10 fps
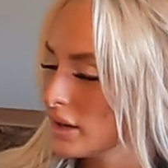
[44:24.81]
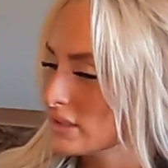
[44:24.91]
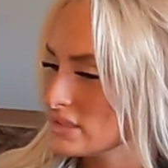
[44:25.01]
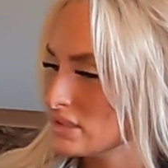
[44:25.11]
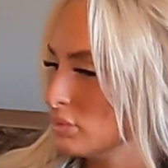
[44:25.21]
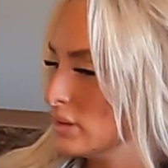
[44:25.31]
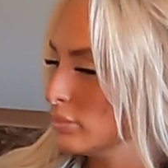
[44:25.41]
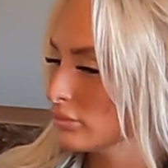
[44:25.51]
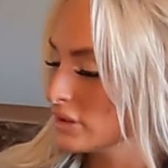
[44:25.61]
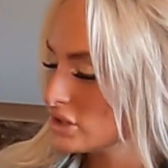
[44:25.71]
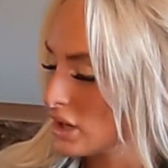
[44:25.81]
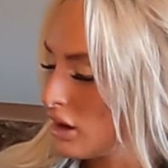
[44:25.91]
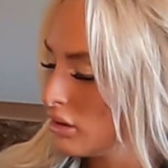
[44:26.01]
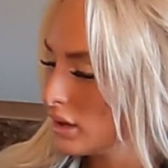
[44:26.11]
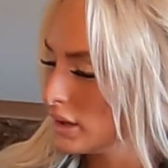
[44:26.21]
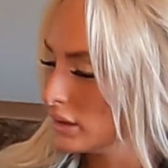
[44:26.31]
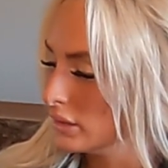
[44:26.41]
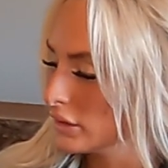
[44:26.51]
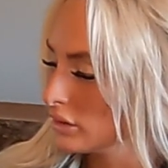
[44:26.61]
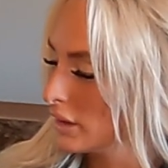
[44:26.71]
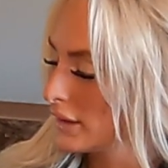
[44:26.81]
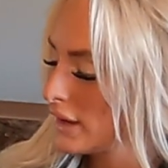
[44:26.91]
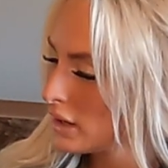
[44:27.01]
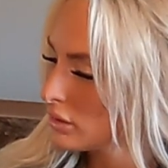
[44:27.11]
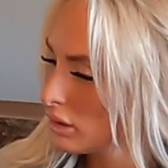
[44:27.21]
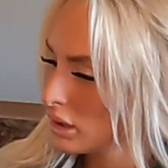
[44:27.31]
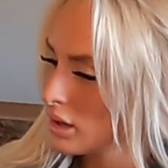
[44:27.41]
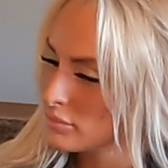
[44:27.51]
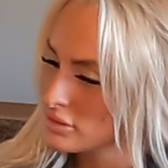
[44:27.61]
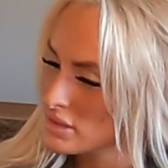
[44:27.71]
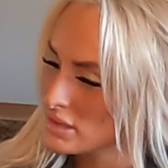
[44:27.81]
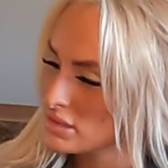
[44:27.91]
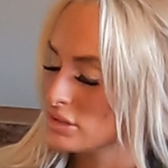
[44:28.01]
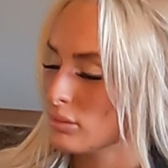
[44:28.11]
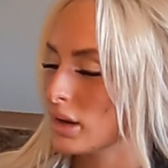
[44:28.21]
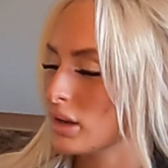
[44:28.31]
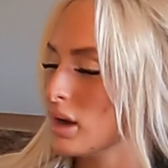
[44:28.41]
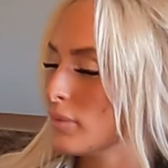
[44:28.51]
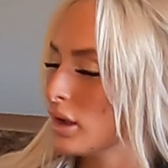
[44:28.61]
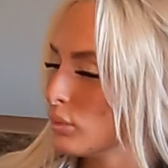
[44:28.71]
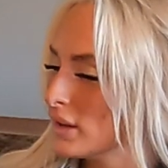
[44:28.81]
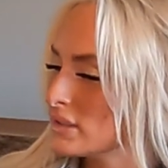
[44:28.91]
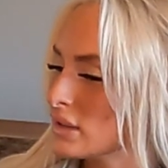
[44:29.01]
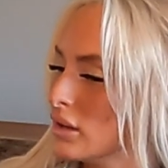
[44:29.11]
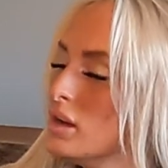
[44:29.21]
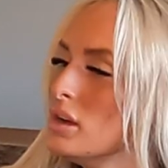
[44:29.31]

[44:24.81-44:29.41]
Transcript: is these people reach out and they're like, hey, do you want to come do this? Do you want to come hunt whitetail?